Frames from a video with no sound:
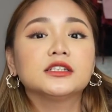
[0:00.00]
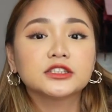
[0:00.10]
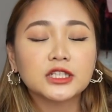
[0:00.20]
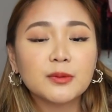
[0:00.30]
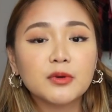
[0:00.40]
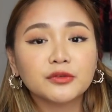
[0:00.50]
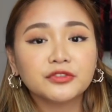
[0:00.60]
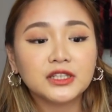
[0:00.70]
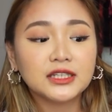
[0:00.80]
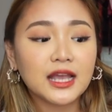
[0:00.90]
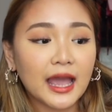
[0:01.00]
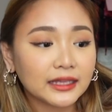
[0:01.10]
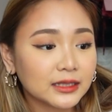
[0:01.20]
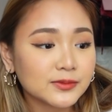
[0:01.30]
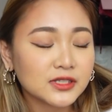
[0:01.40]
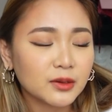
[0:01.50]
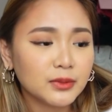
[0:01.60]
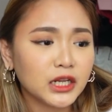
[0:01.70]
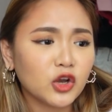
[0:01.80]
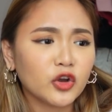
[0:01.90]
some of the items na
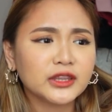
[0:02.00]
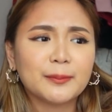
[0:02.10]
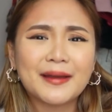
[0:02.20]
bili ko in